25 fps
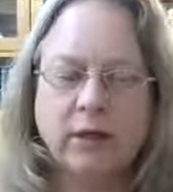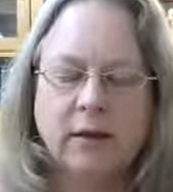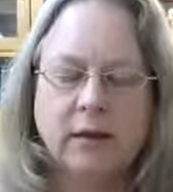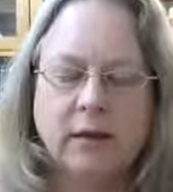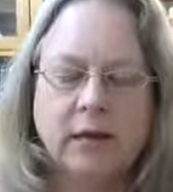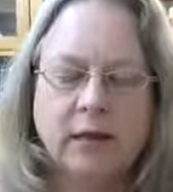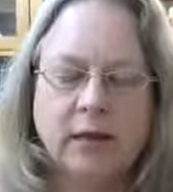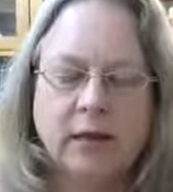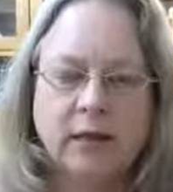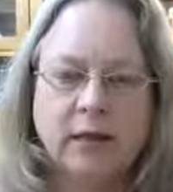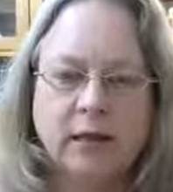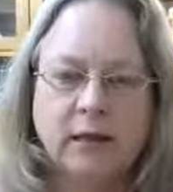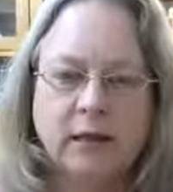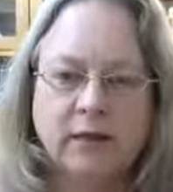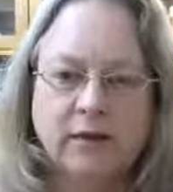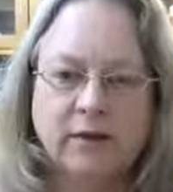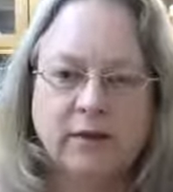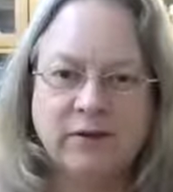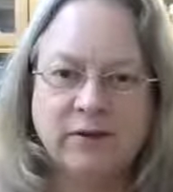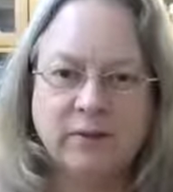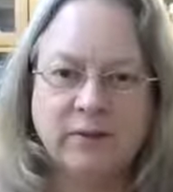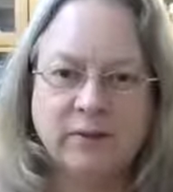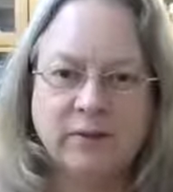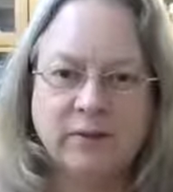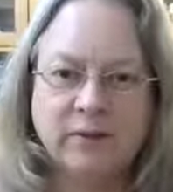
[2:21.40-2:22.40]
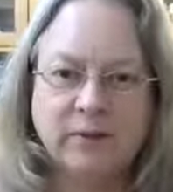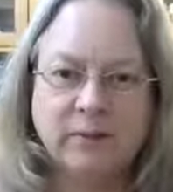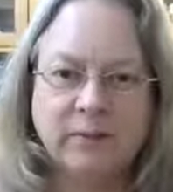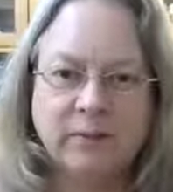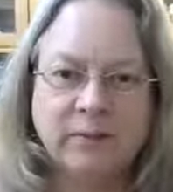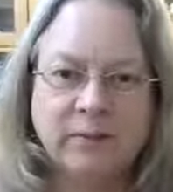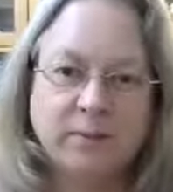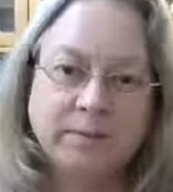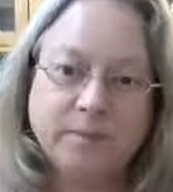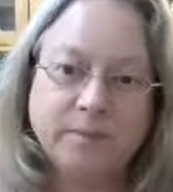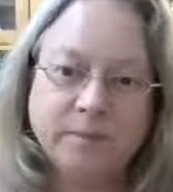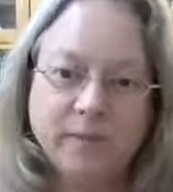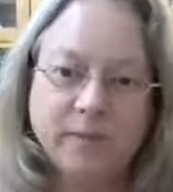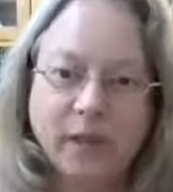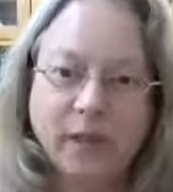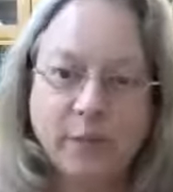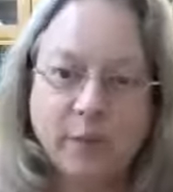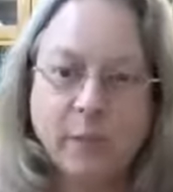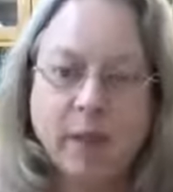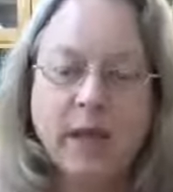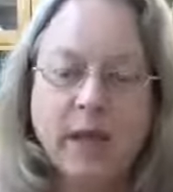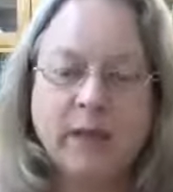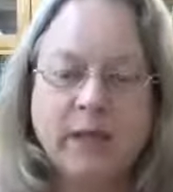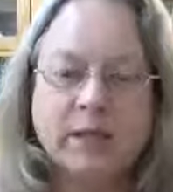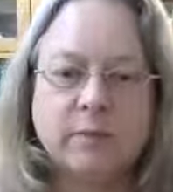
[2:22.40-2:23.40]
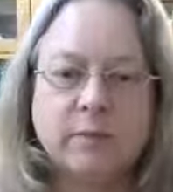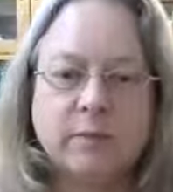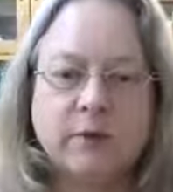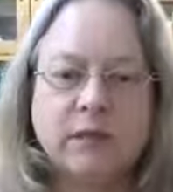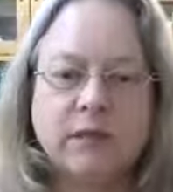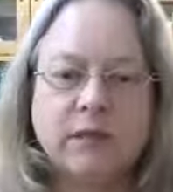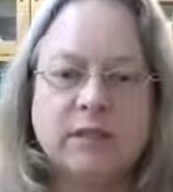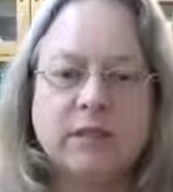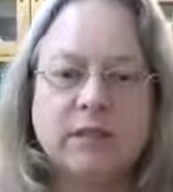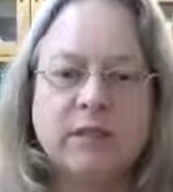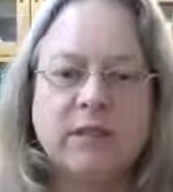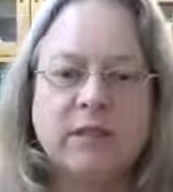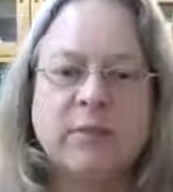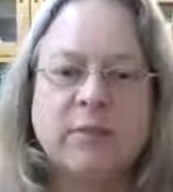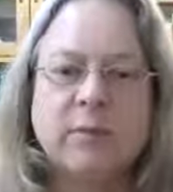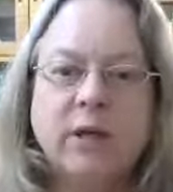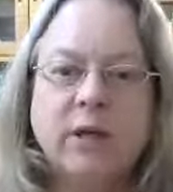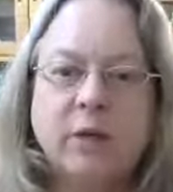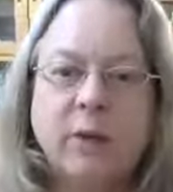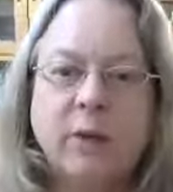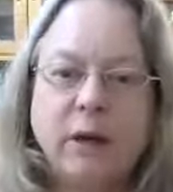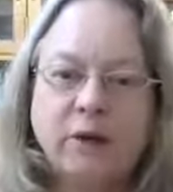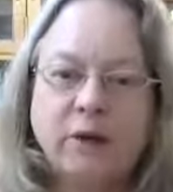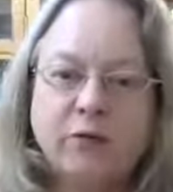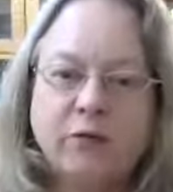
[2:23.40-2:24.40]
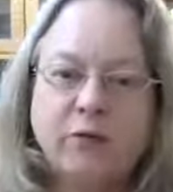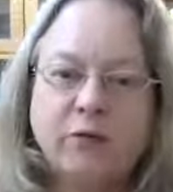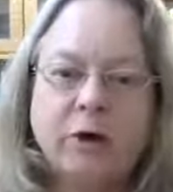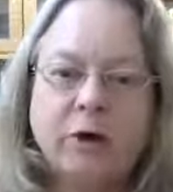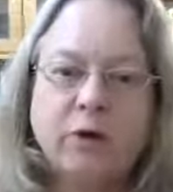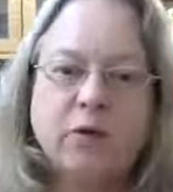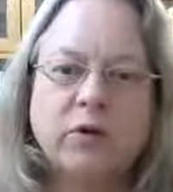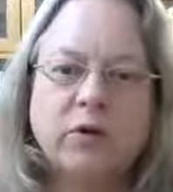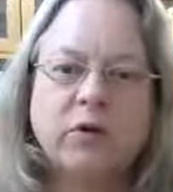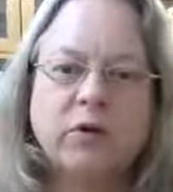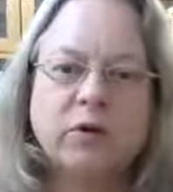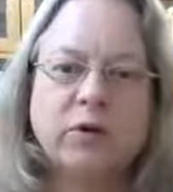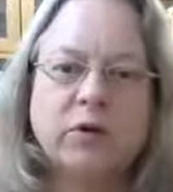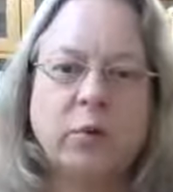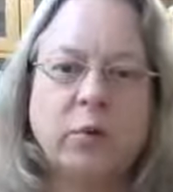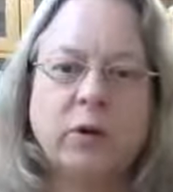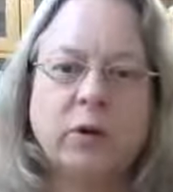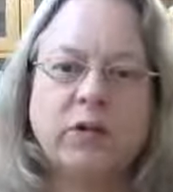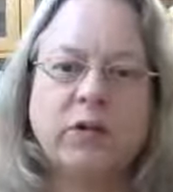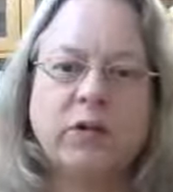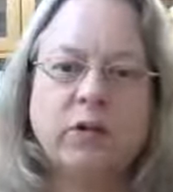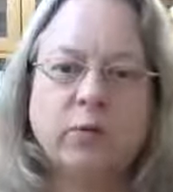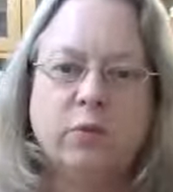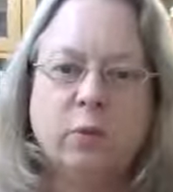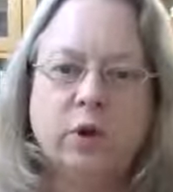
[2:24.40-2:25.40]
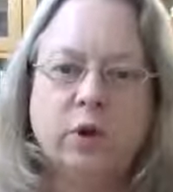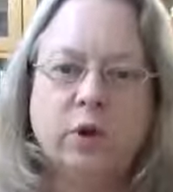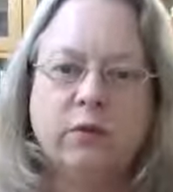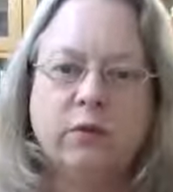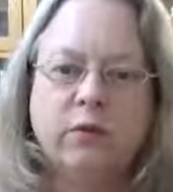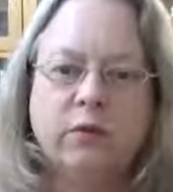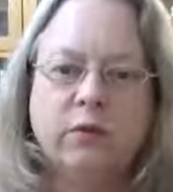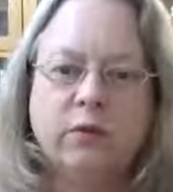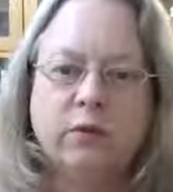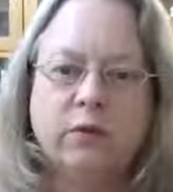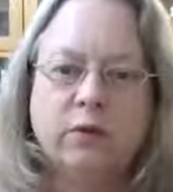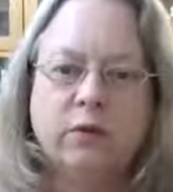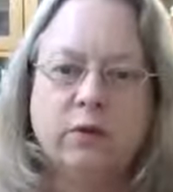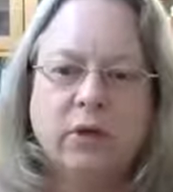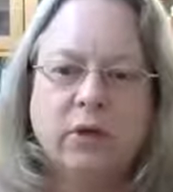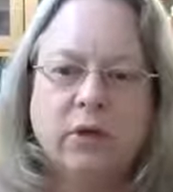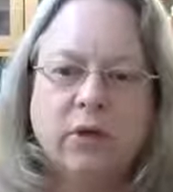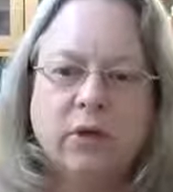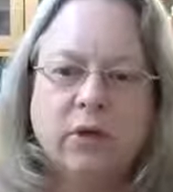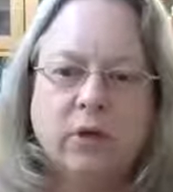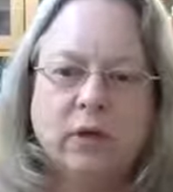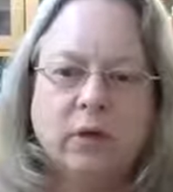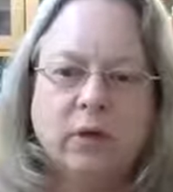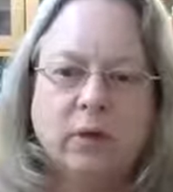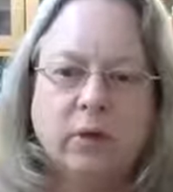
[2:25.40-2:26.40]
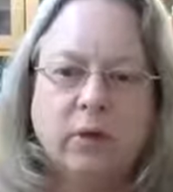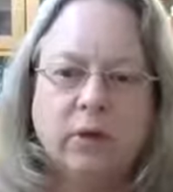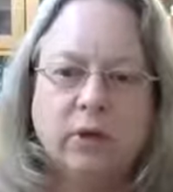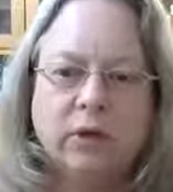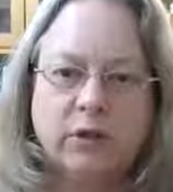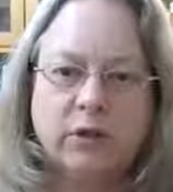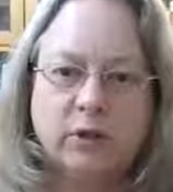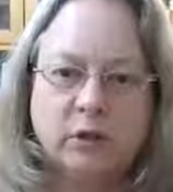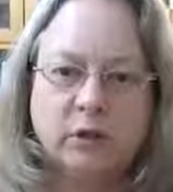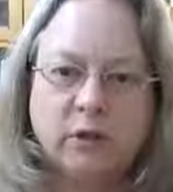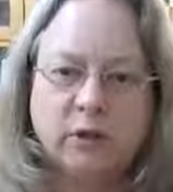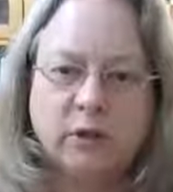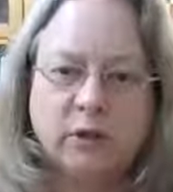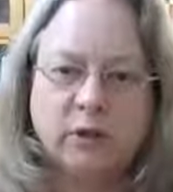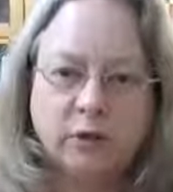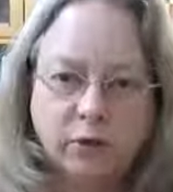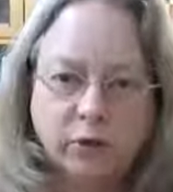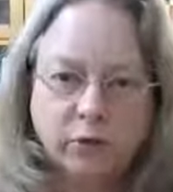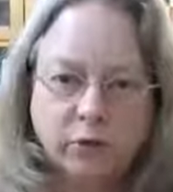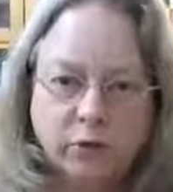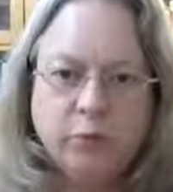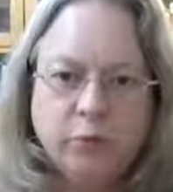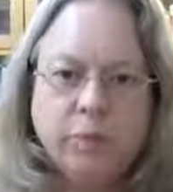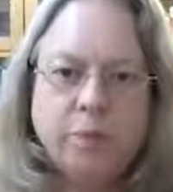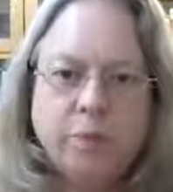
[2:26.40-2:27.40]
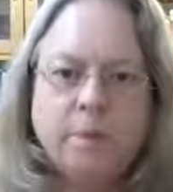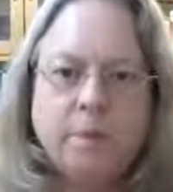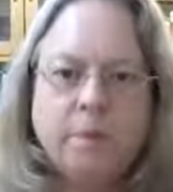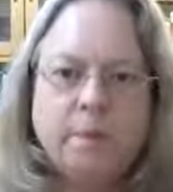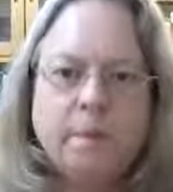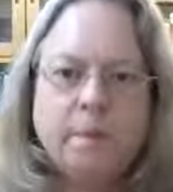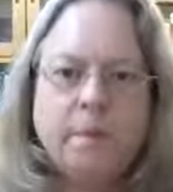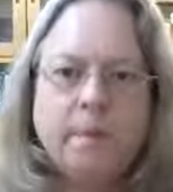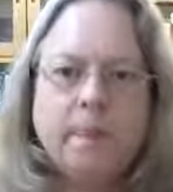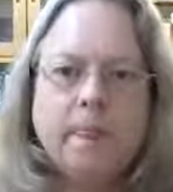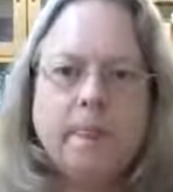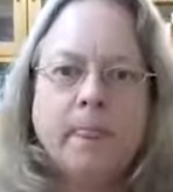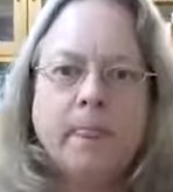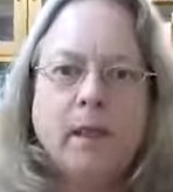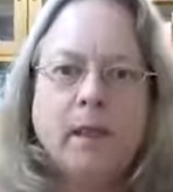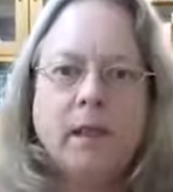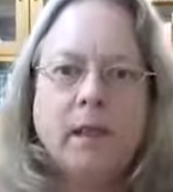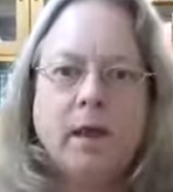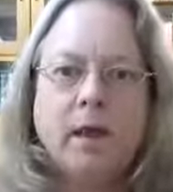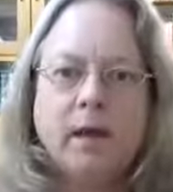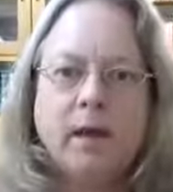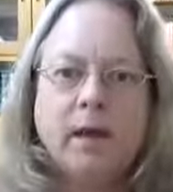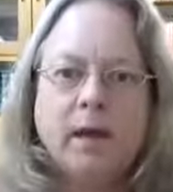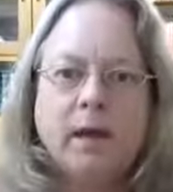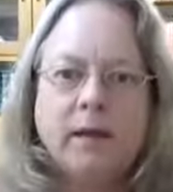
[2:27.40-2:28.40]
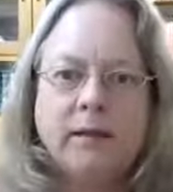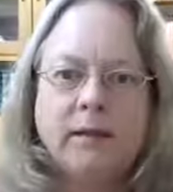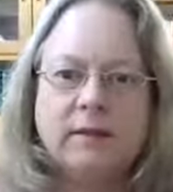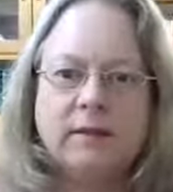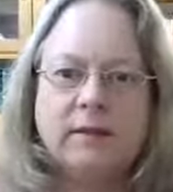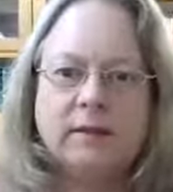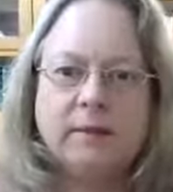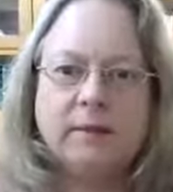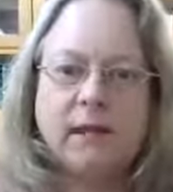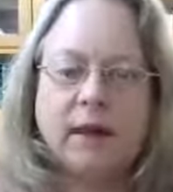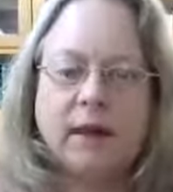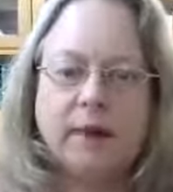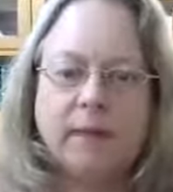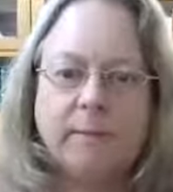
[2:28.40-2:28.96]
that needs to be, in my experience, needs to be quite focused on what you want to do. It's